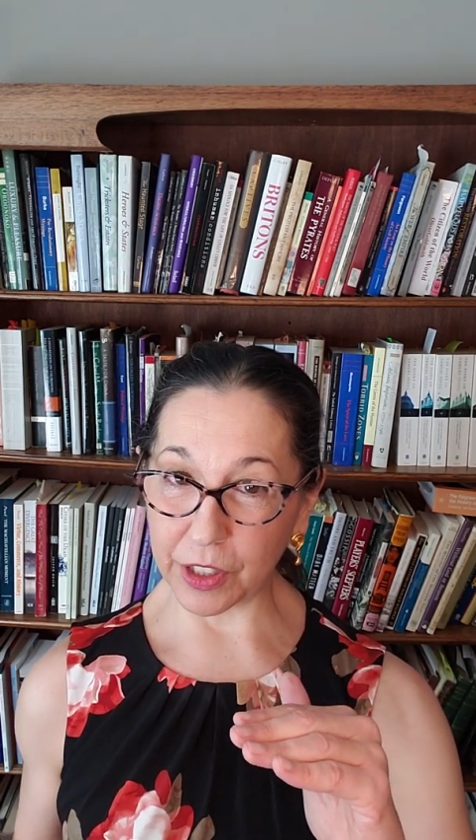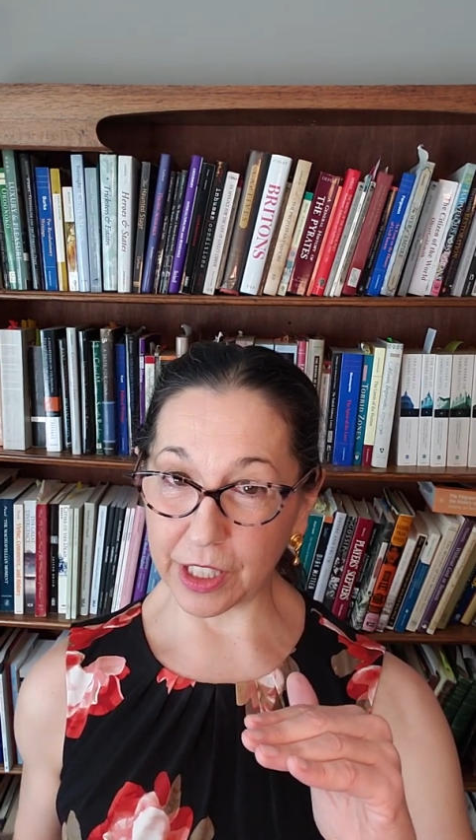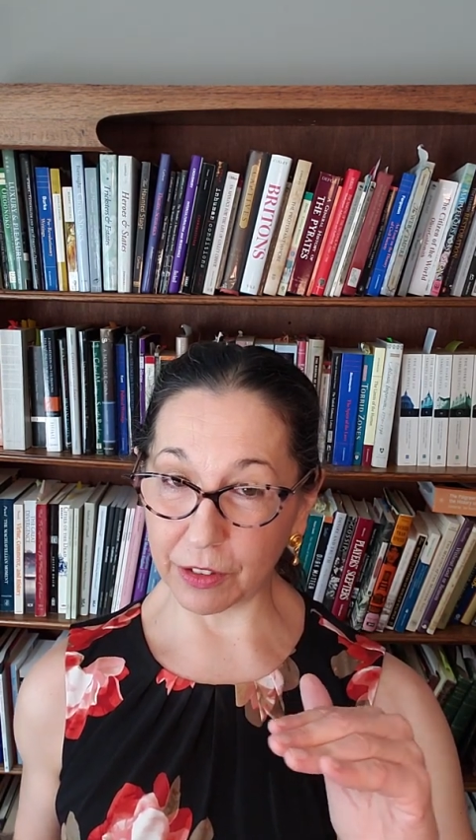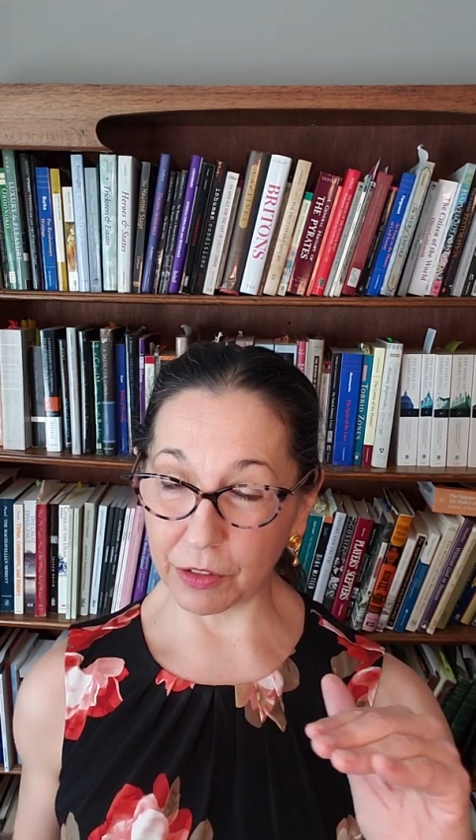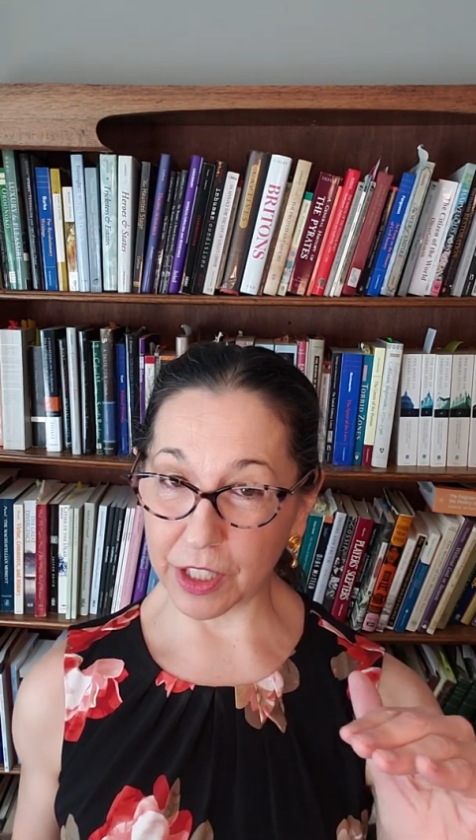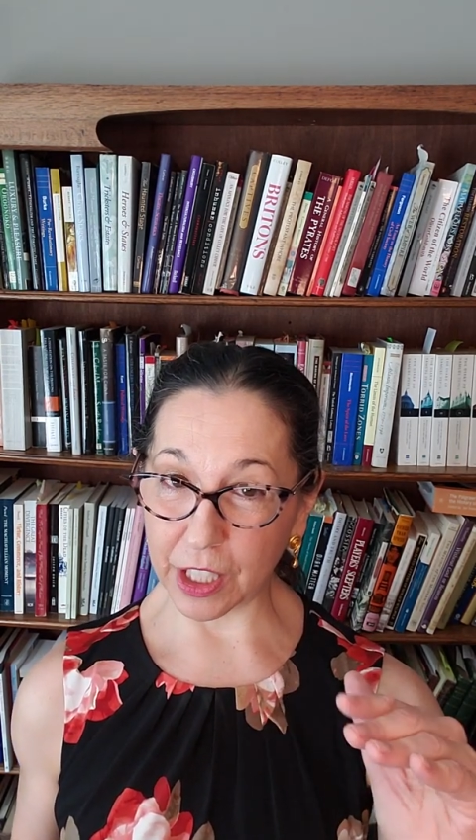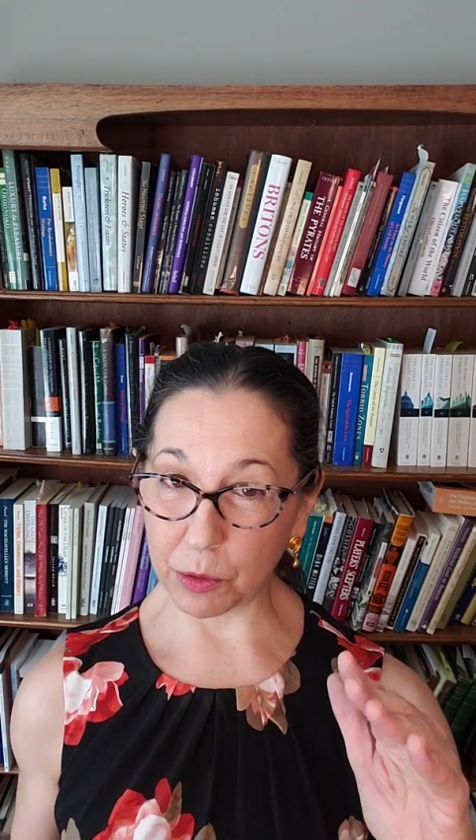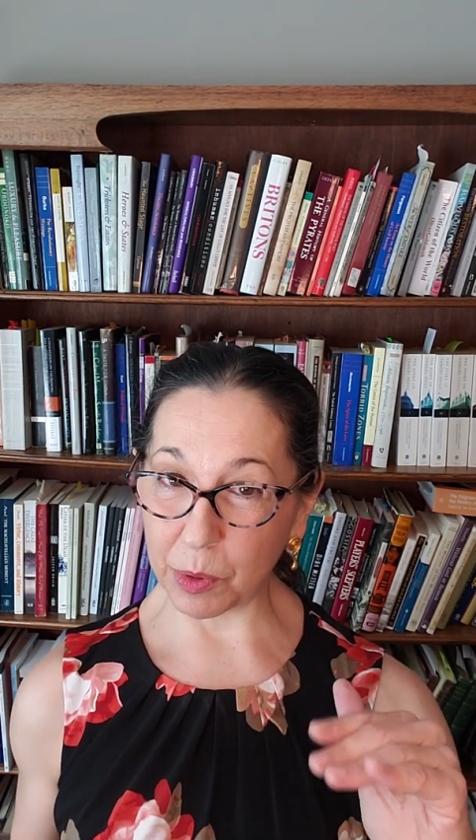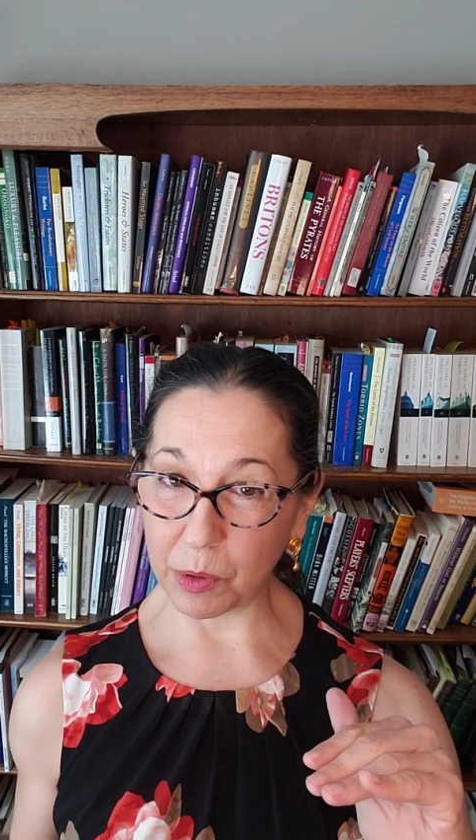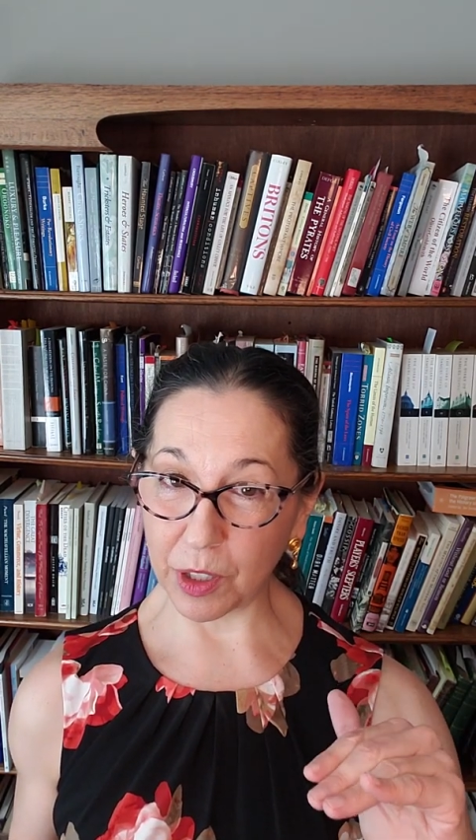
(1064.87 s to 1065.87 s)
differences
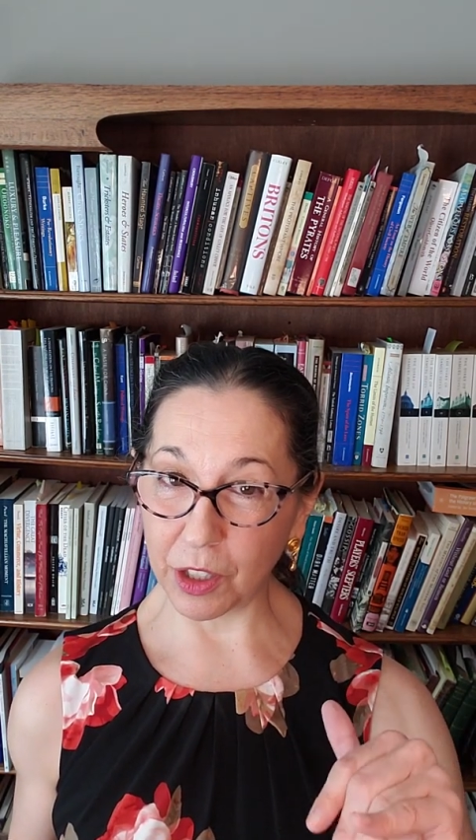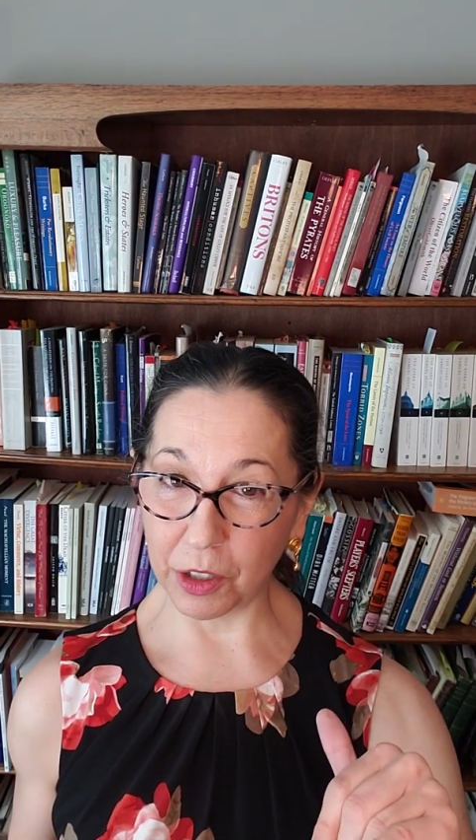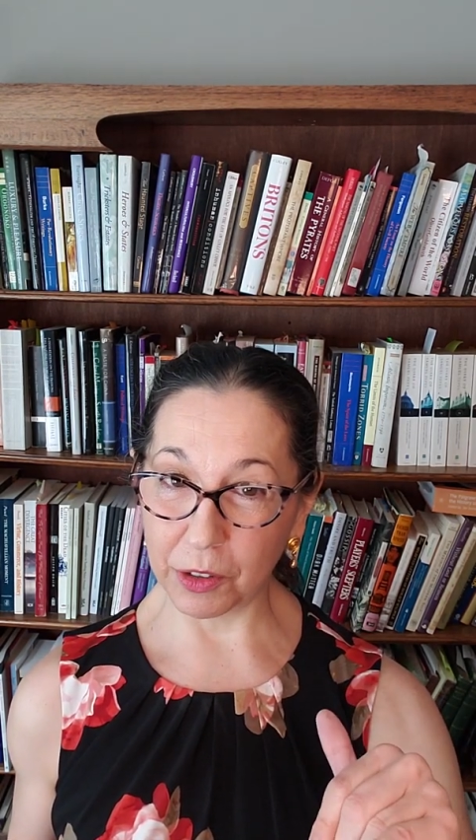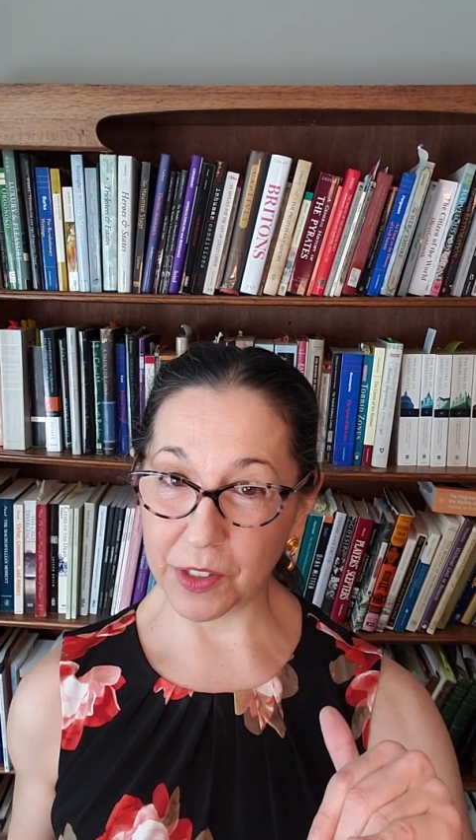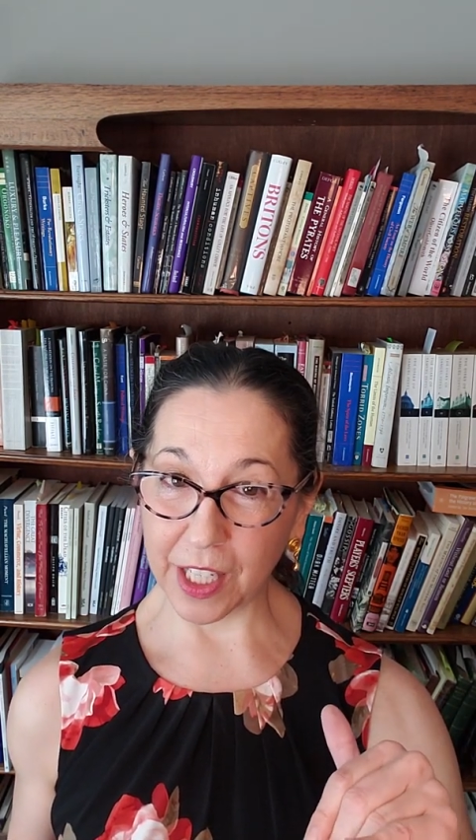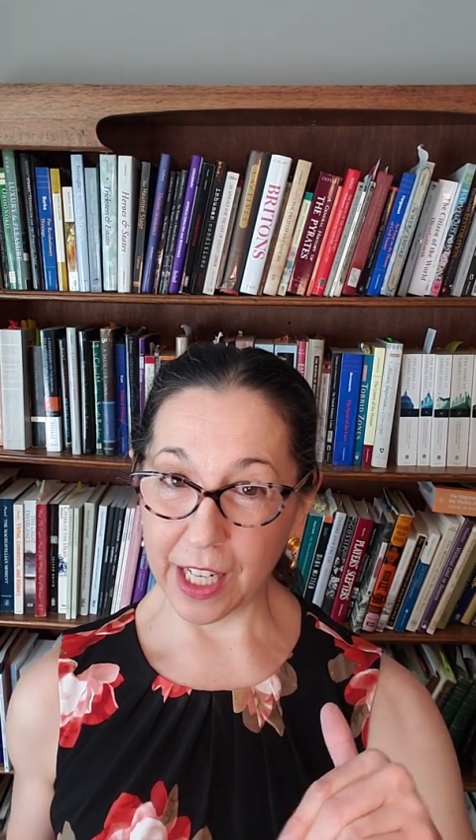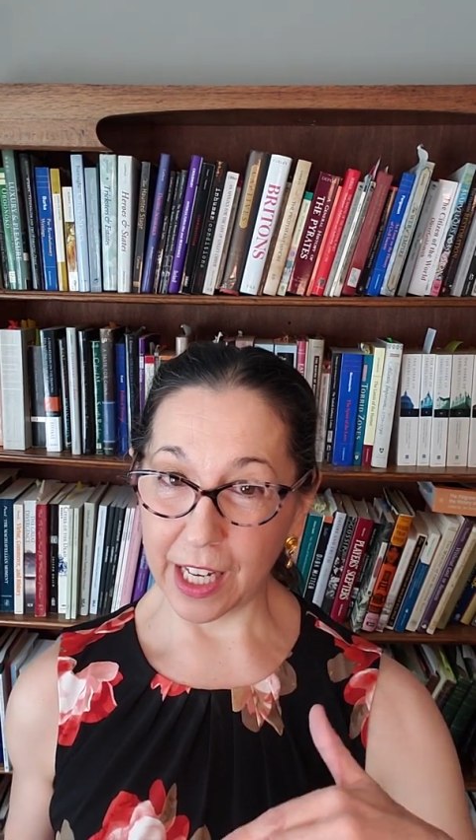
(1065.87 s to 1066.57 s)
between those